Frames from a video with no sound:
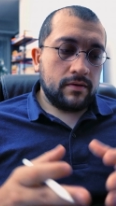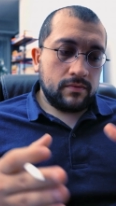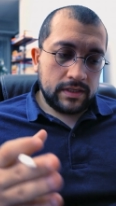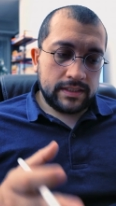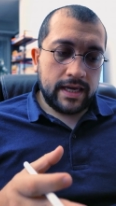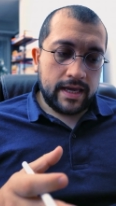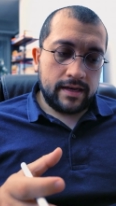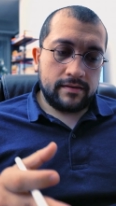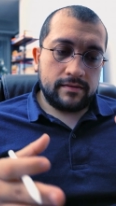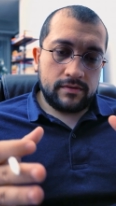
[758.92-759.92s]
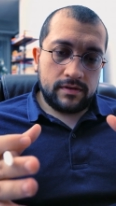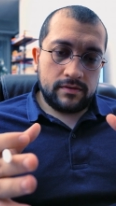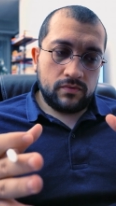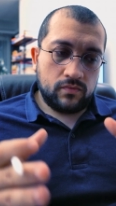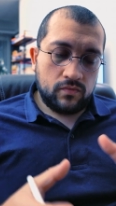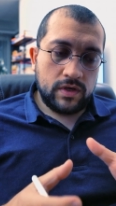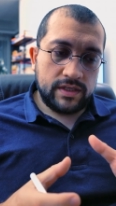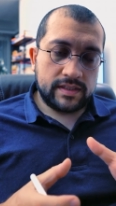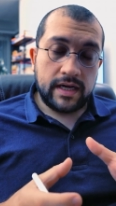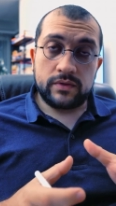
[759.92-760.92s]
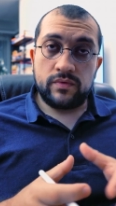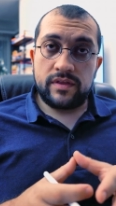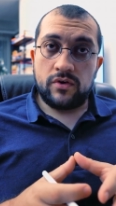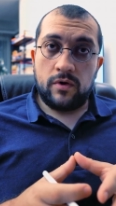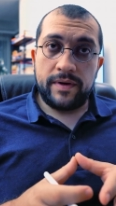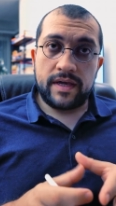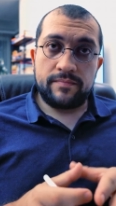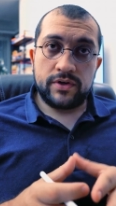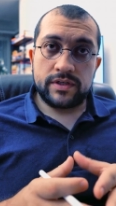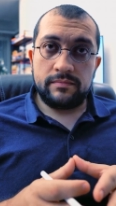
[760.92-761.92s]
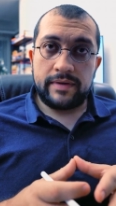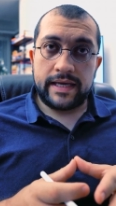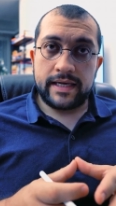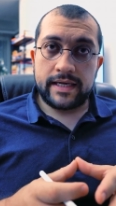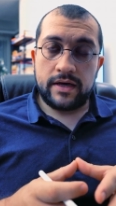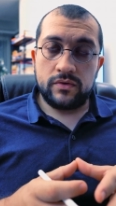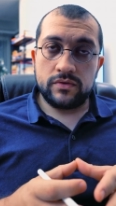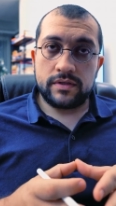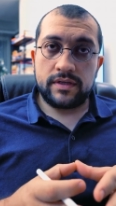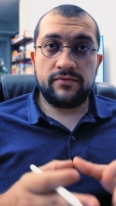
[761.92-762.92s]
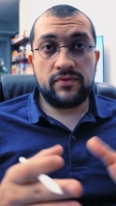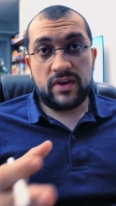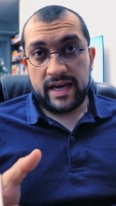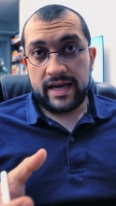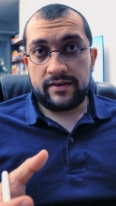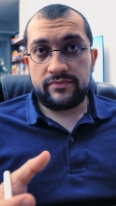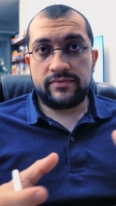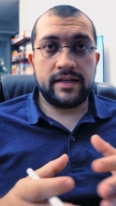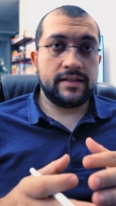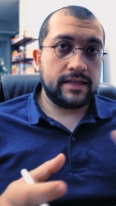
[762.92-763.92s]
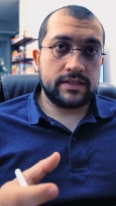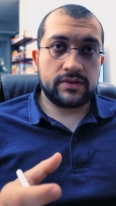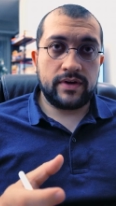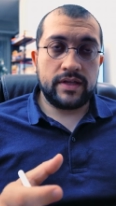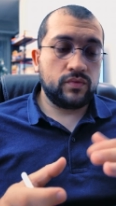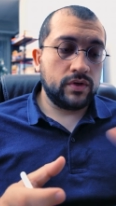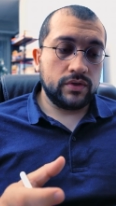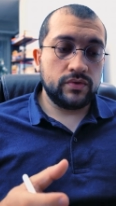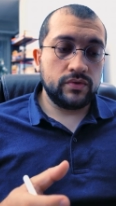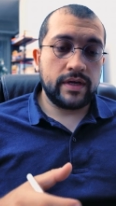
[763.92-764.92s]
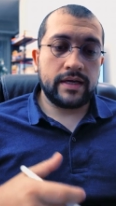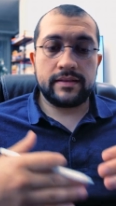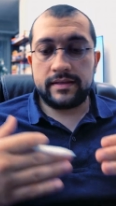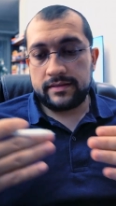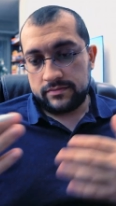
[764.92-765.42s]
once again, we start with opening a personal bank account. If you have, then that's great. We don't do that.